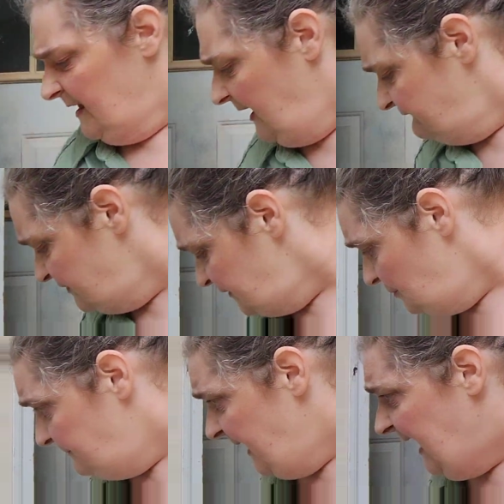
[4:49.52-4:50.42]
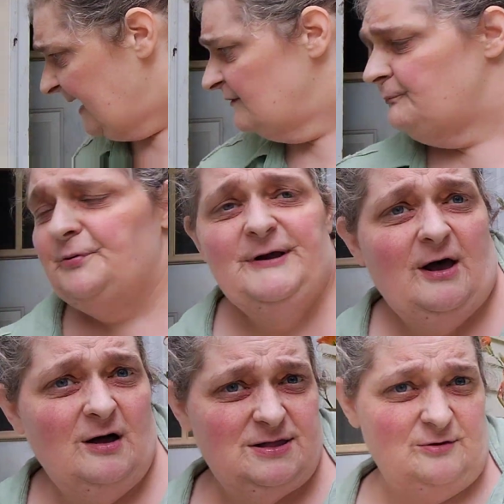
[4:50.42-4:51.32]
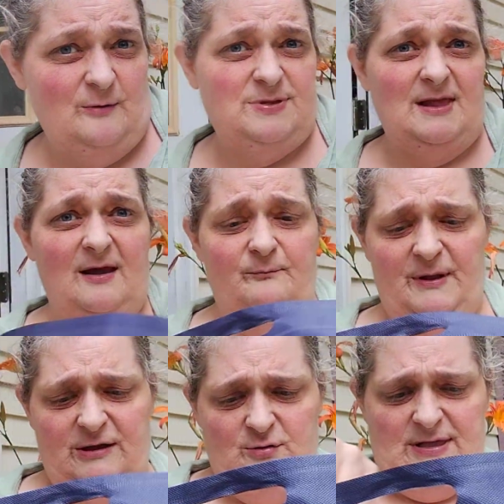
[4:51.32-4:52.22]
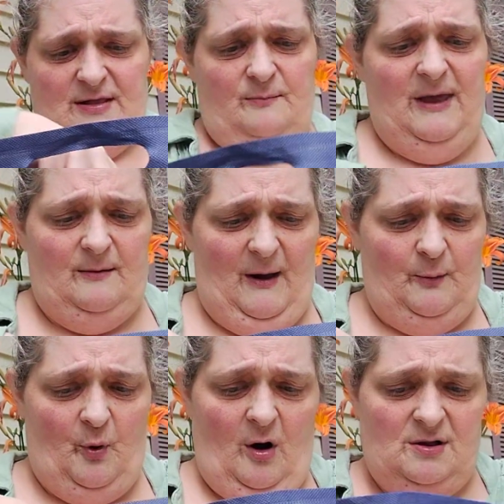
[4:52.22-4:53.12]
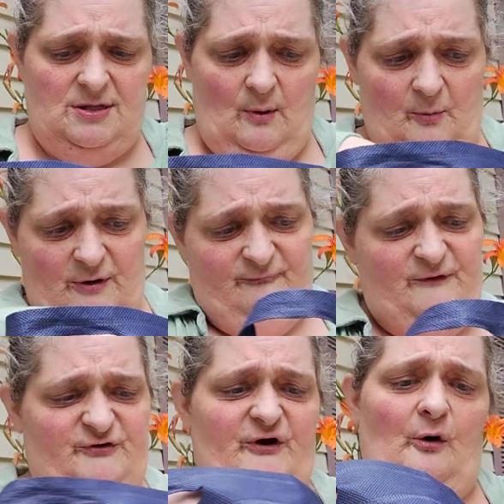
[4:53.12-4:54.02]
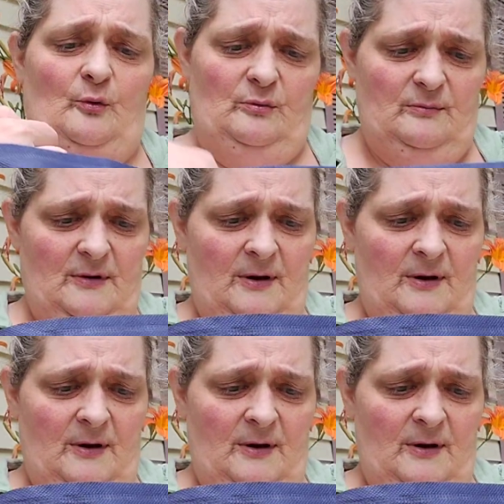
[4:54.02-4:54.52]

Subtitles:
Now I have a little bag of pre-cut strips that I've been using to make my rugs. So I'm going to fish out